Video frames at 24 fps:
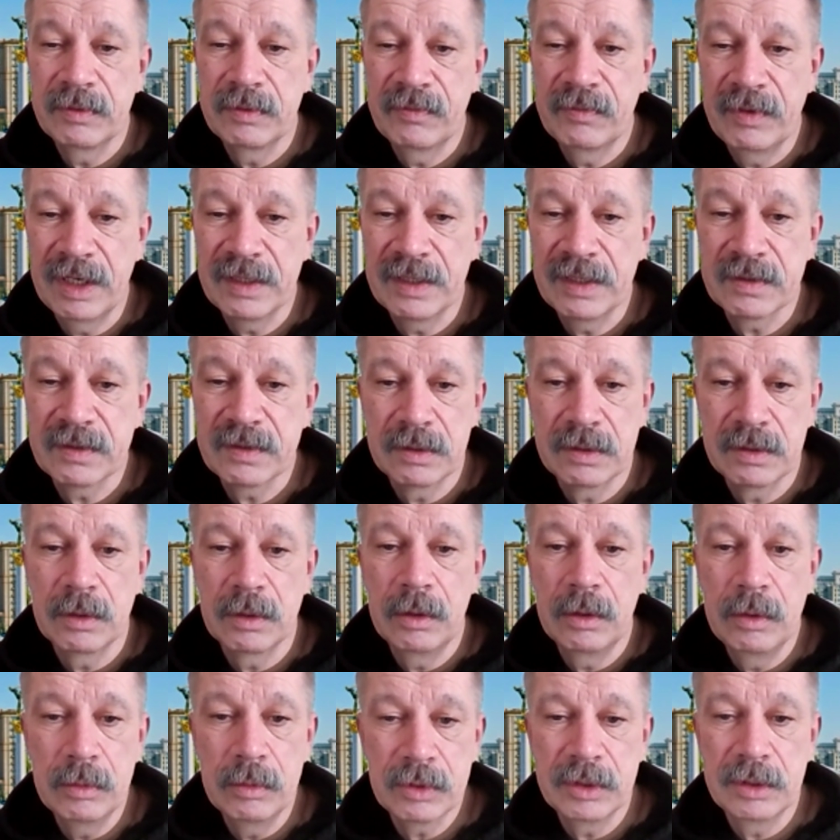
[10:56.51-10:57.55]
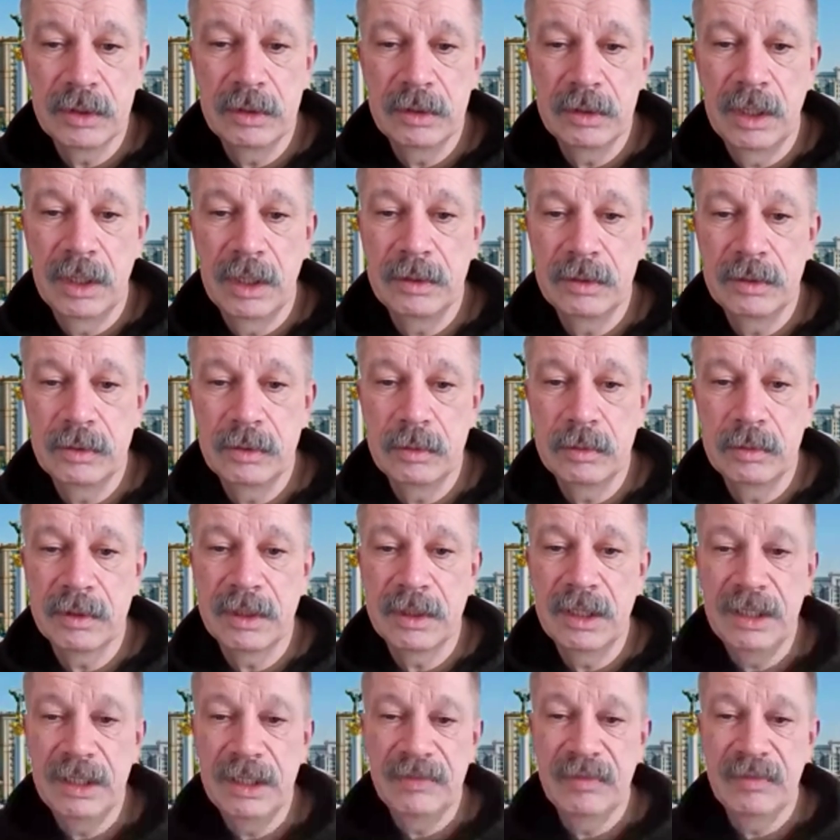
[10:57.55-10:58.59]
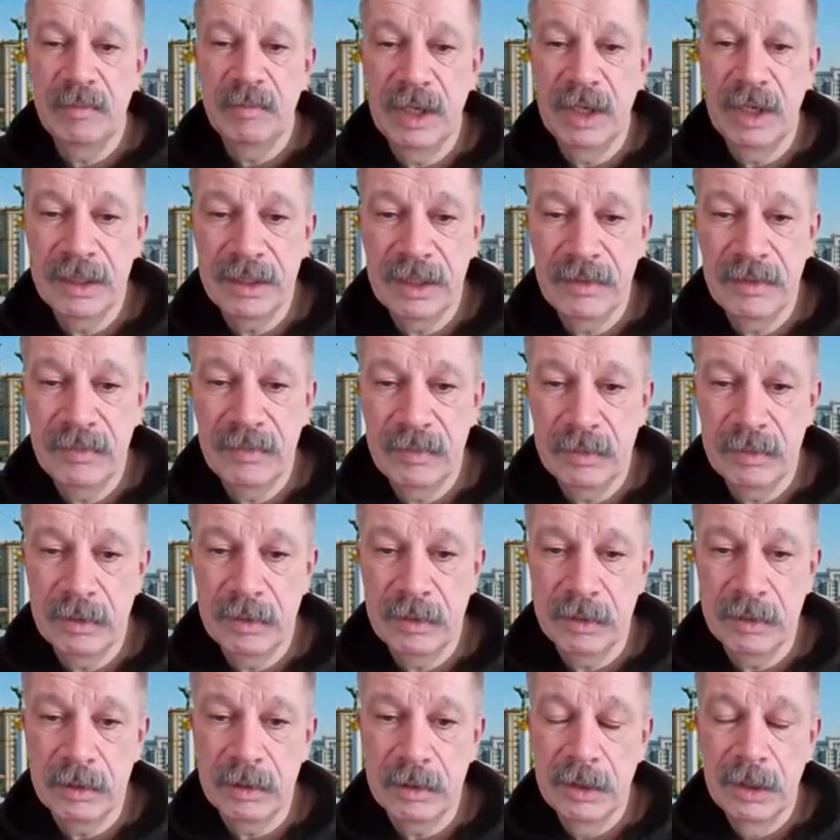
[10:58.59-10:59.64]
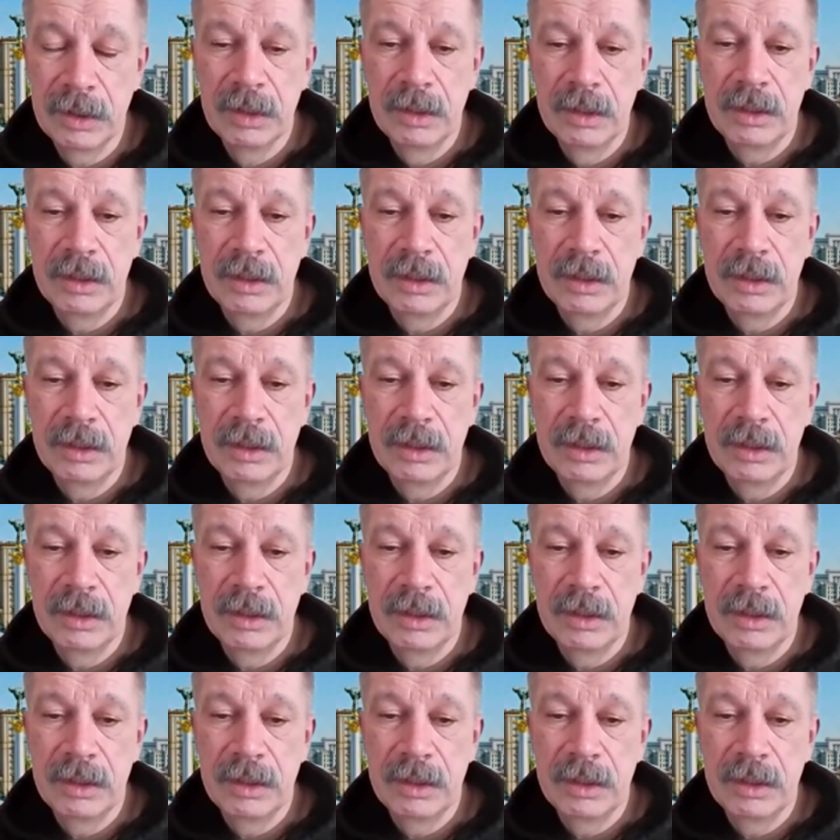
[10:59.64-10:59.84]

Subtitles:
fast solution and to relieve money for